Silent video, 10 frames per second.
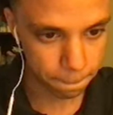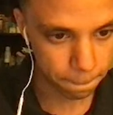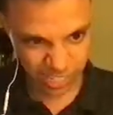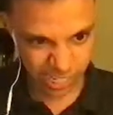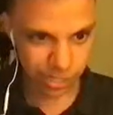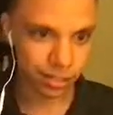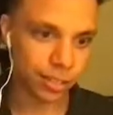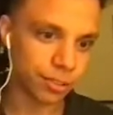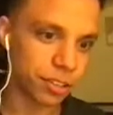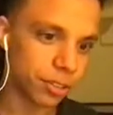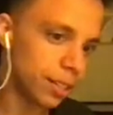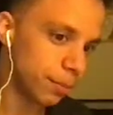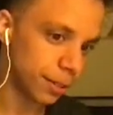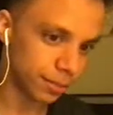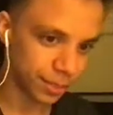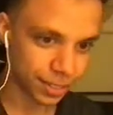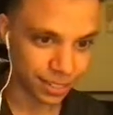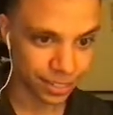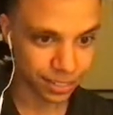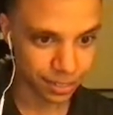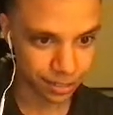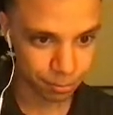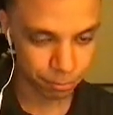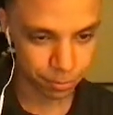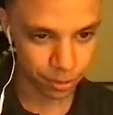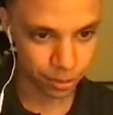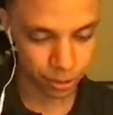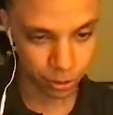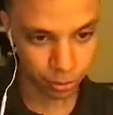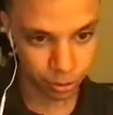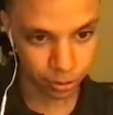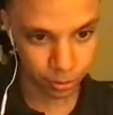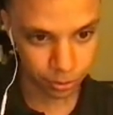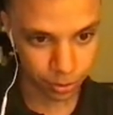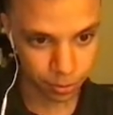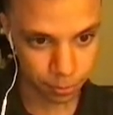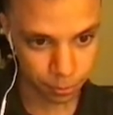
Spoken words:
It gets very gritty, but I like it. And you can go under as well.